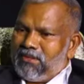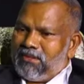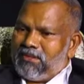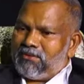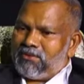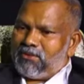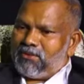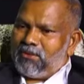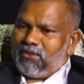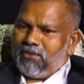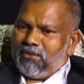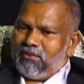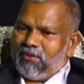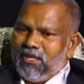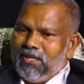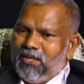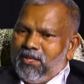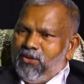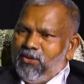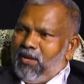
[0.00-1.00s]
so, so,
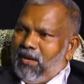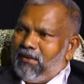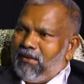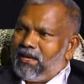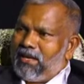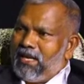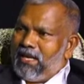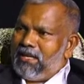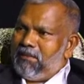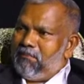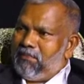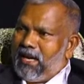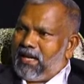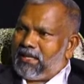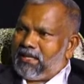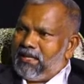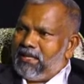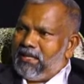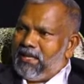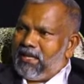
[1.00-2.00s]
you have a great
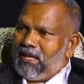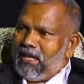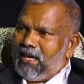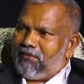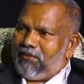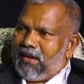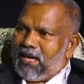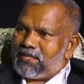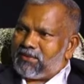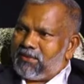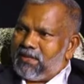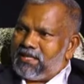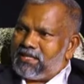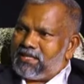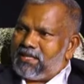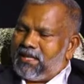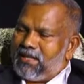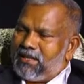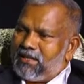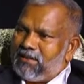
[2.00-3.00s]
impact in their life as well,
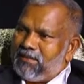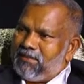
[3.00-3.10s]
isn't it?